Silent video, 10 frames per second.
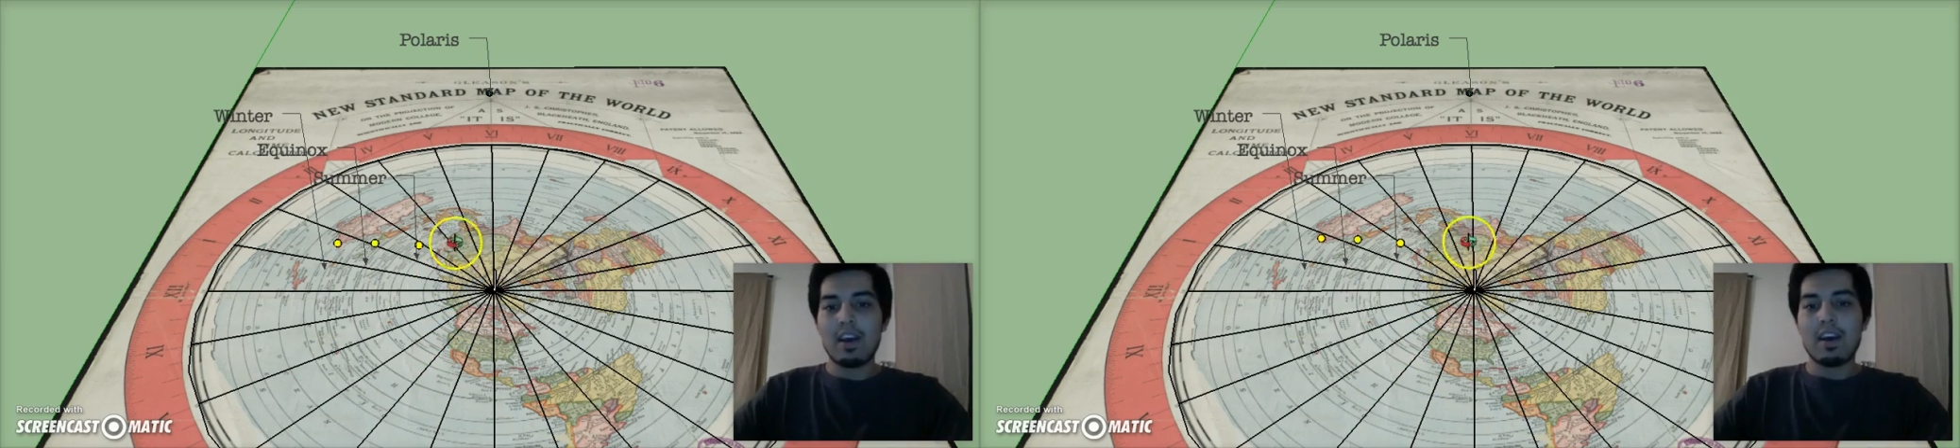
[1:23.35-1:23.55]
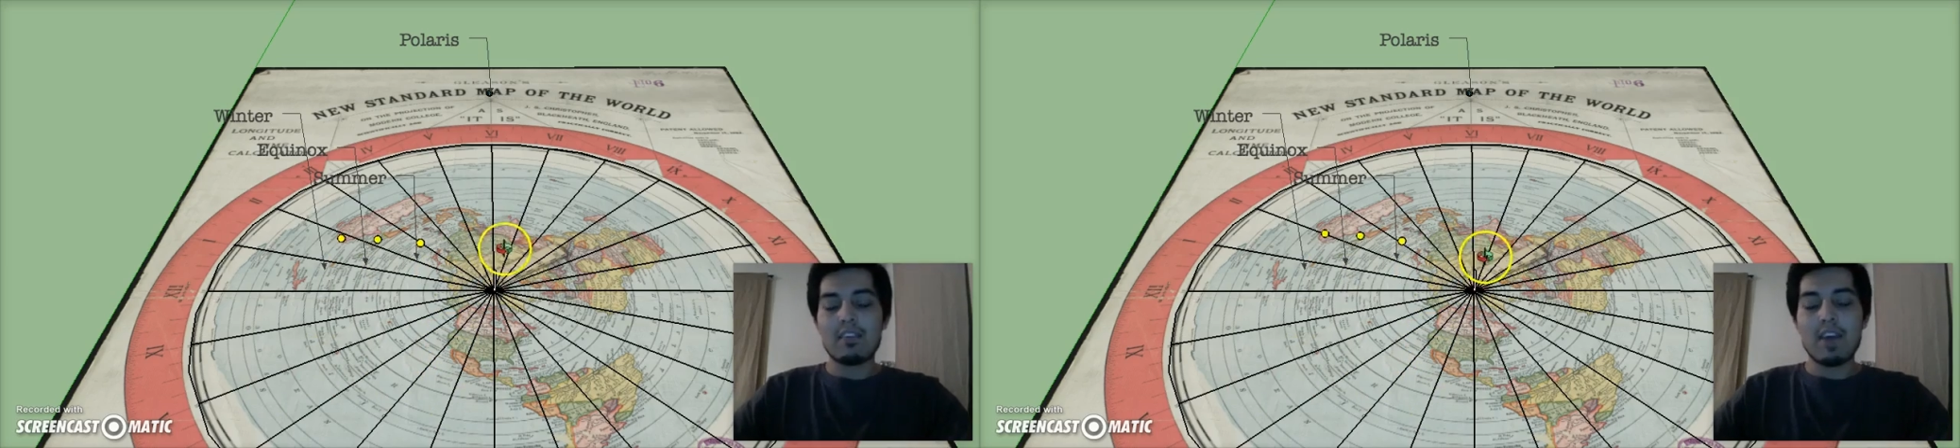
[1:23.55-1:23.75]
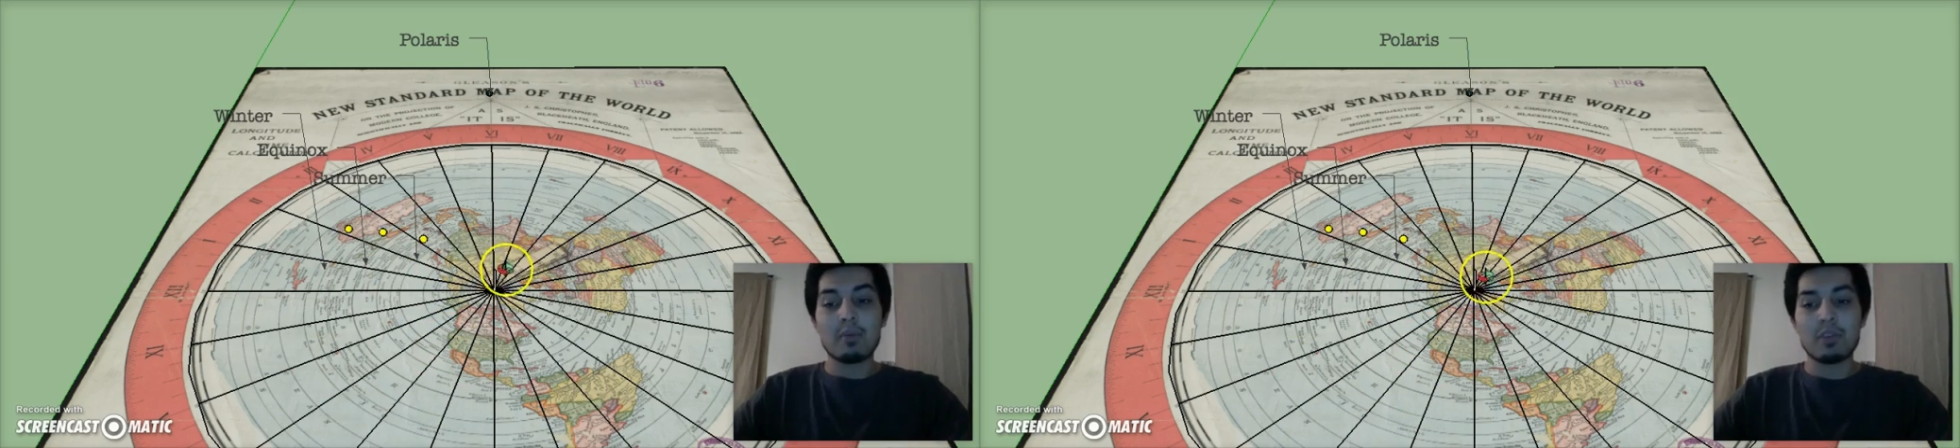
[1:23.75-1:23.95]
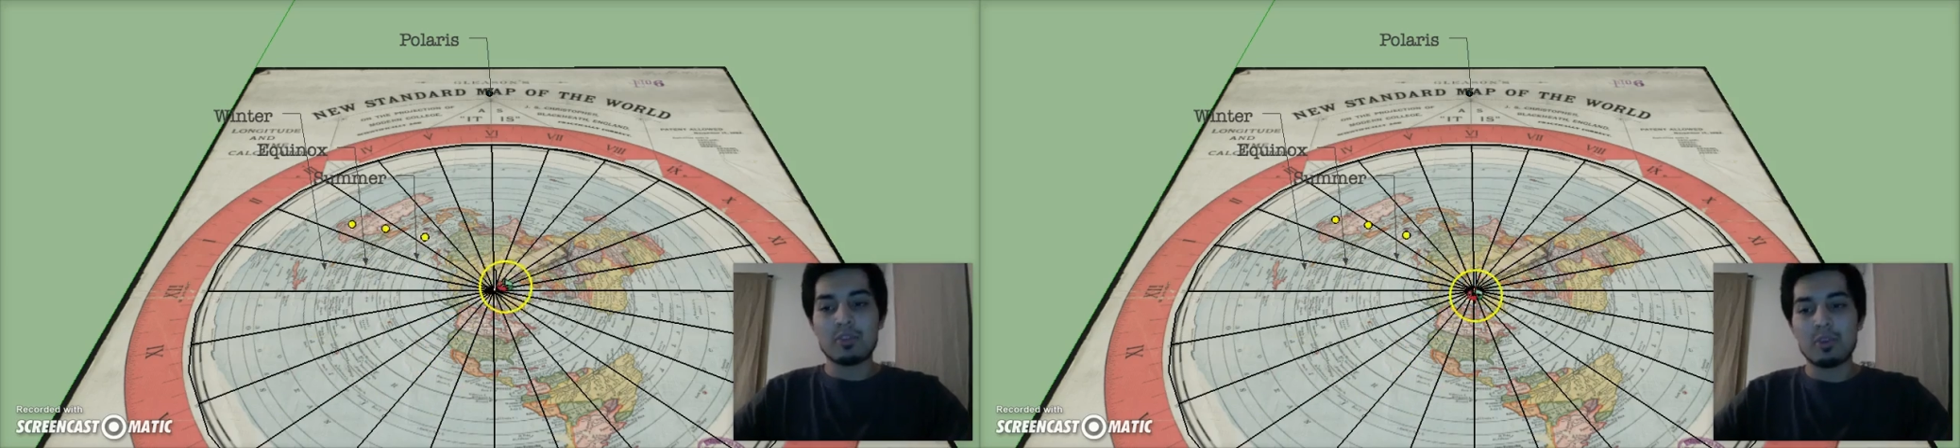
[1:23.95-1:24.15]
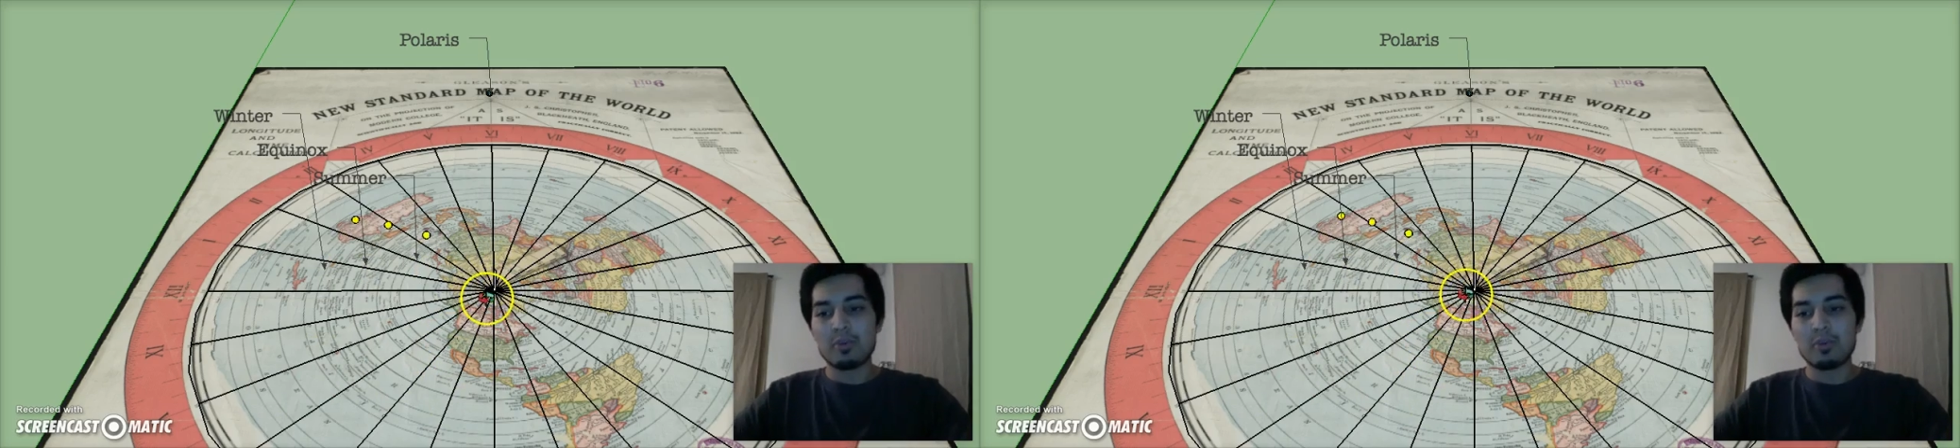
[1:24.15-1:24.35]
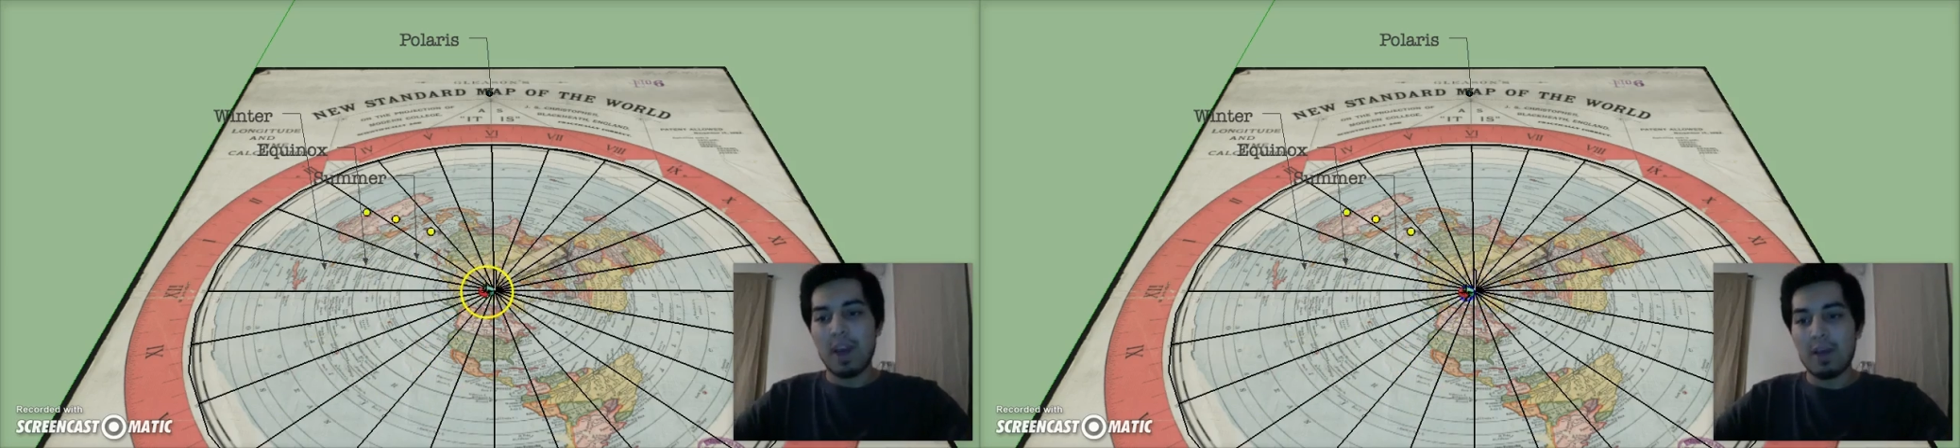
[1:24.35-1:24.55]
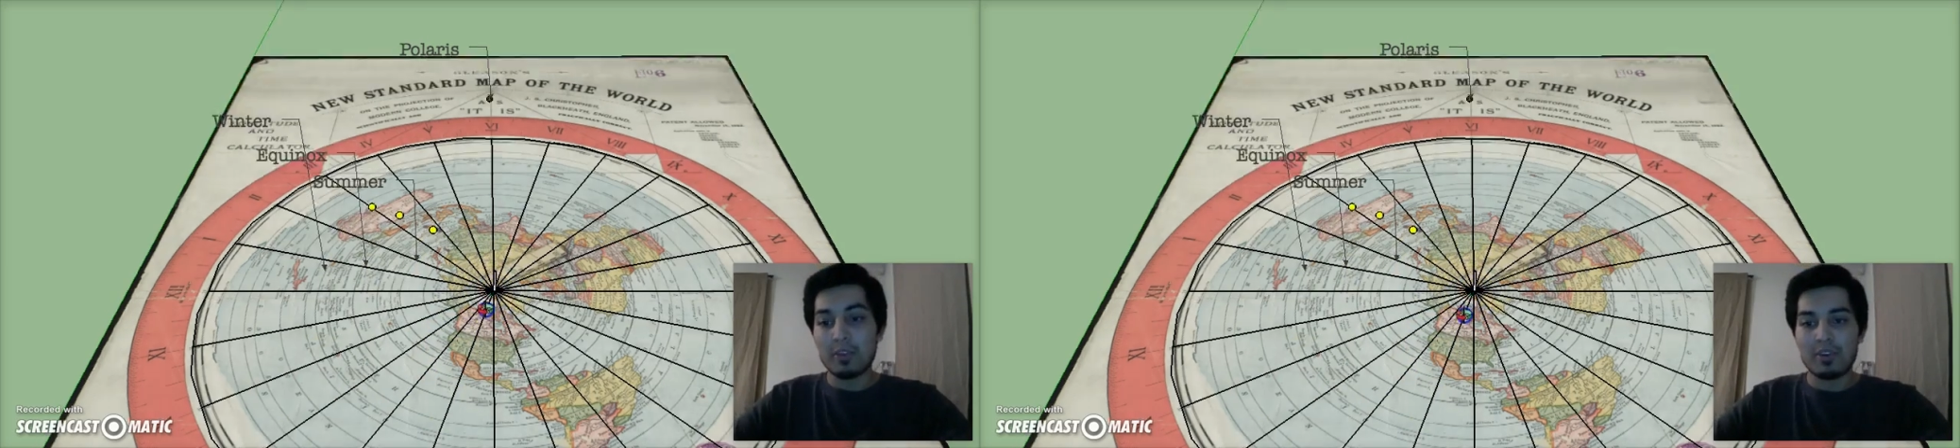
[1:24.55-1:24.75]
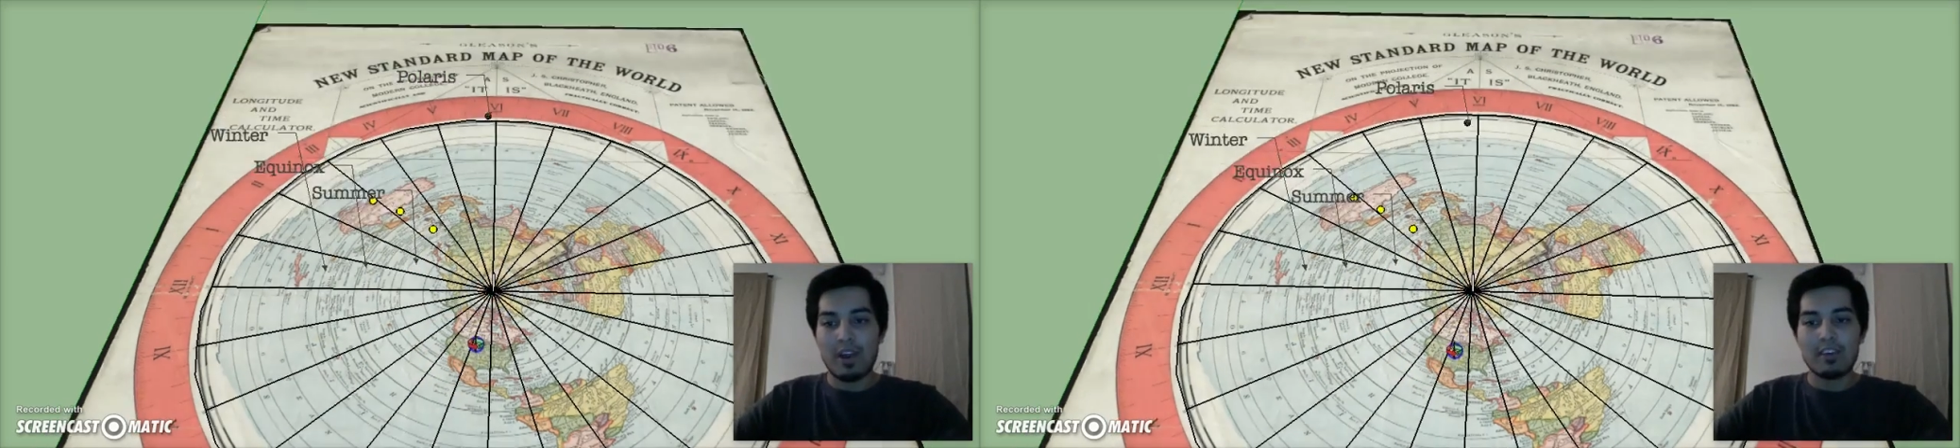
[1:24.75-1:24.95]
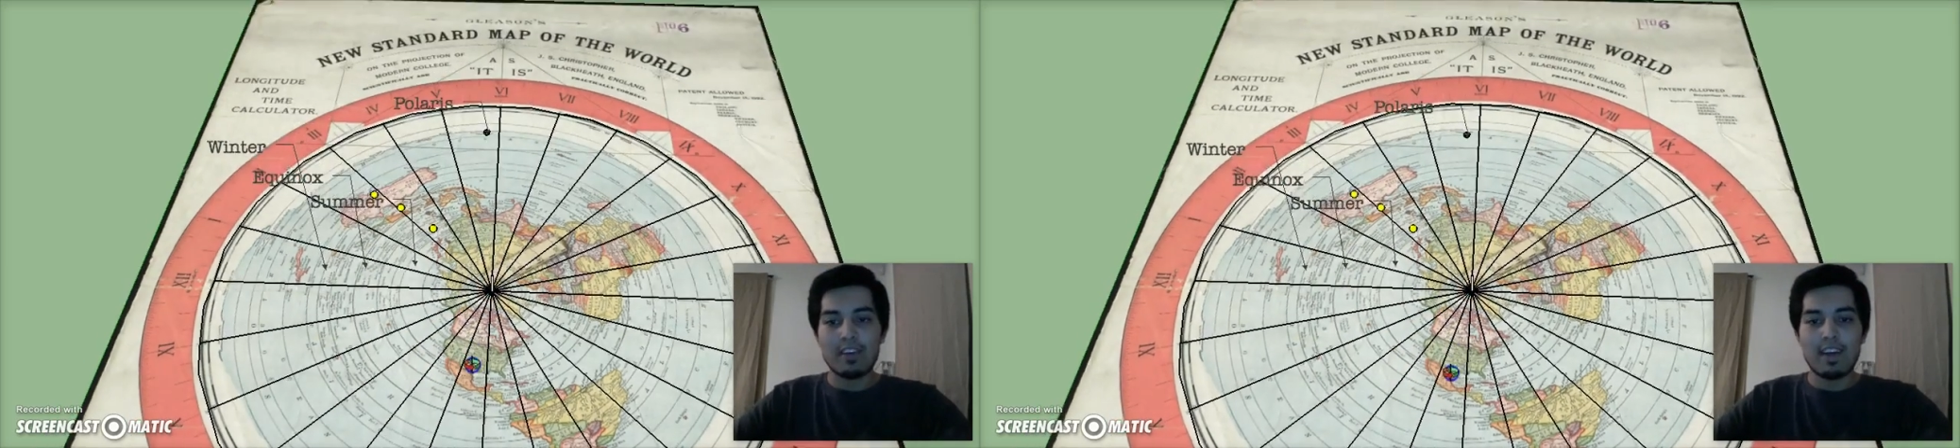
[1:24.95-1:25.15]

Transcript: of how much room, how much ground it